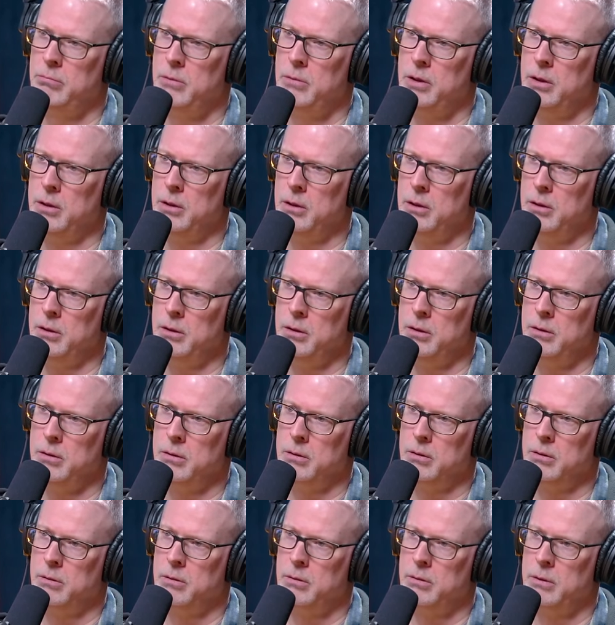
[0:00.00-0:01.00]
the
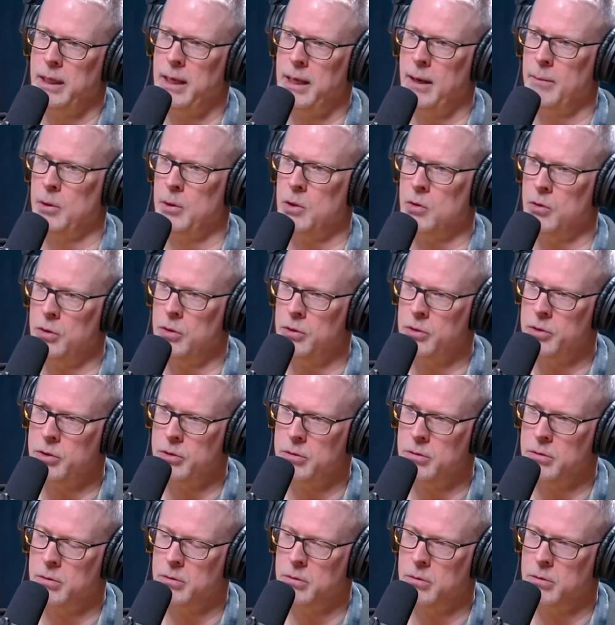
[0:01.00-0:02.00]

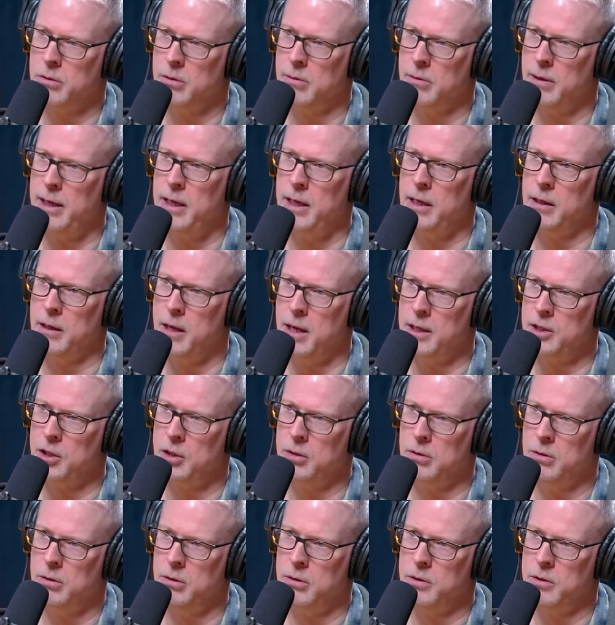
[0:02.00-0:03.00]
chemicals, the
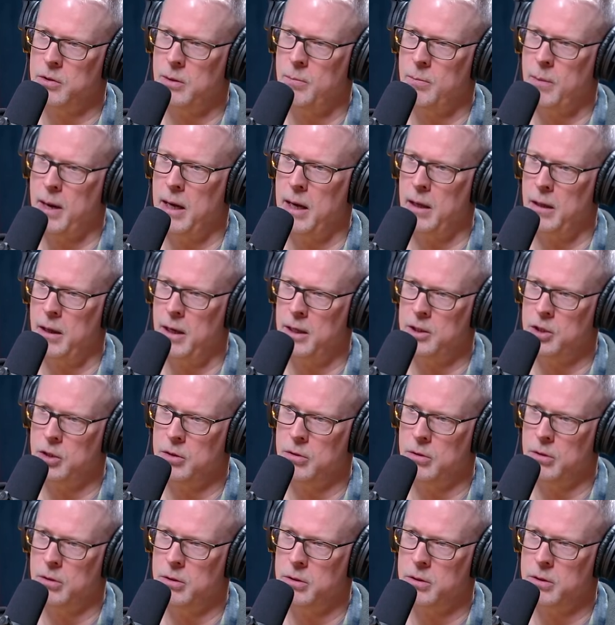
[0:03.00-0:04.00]
radiologicals, the
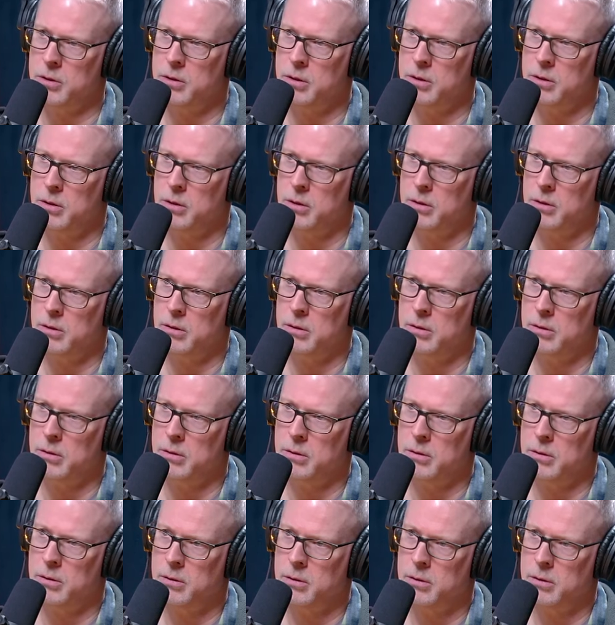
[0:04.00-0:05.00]
biologicals. The
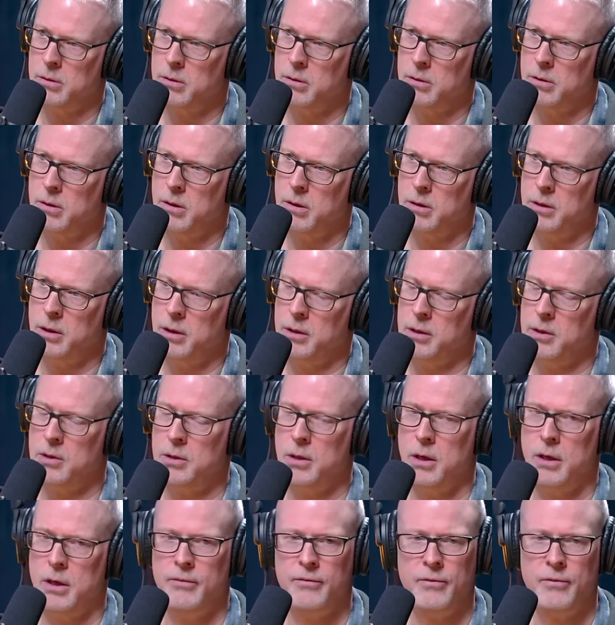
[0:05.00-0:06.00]
fun stuff. All the good
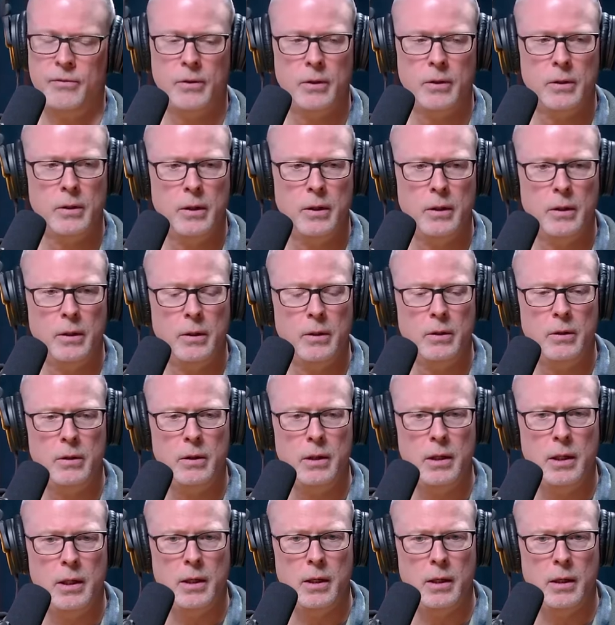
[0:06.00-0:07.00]
stuff.
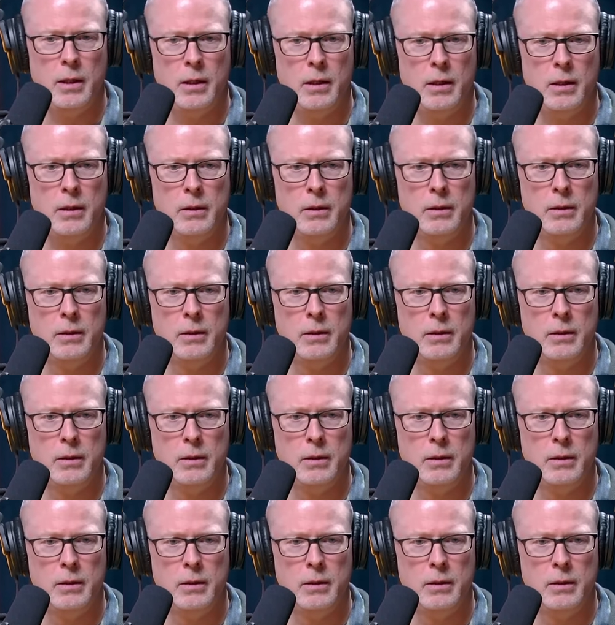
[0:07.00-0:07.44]
The